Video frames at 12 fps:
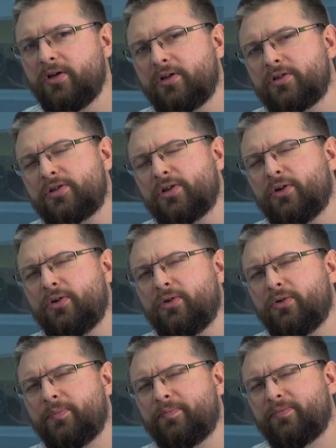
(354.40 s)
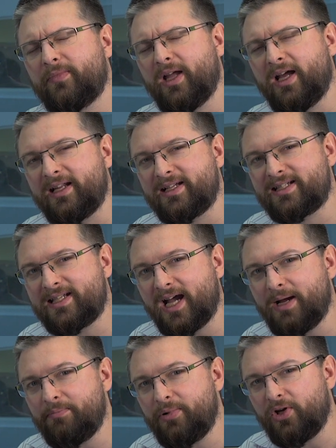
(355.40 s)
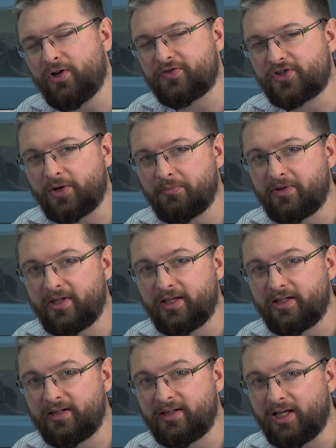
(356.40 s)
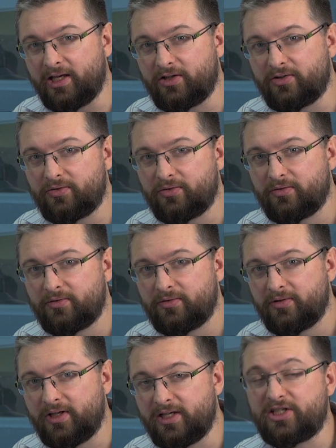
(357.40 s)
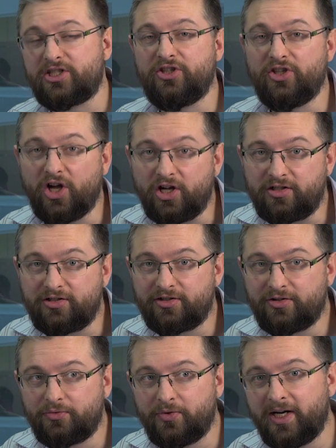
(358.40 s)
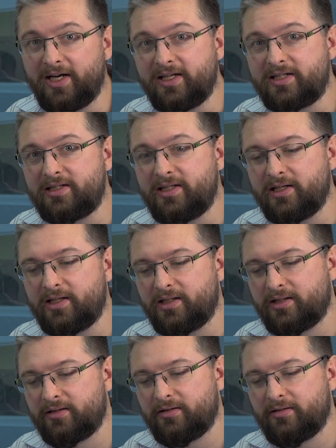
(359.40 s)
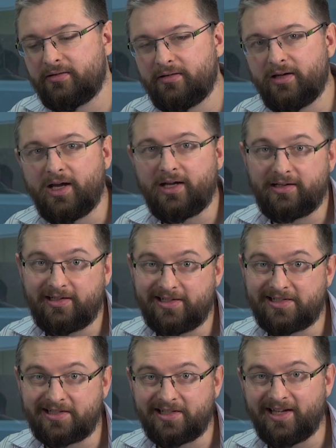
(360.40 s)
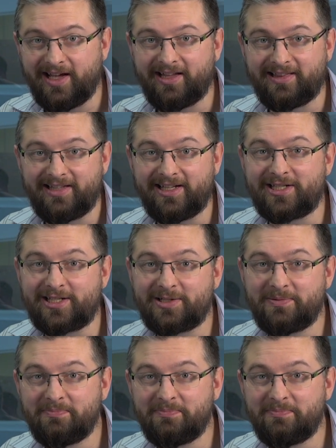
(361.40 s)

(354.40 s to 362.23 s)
So an example of something that is not realistic, at least at this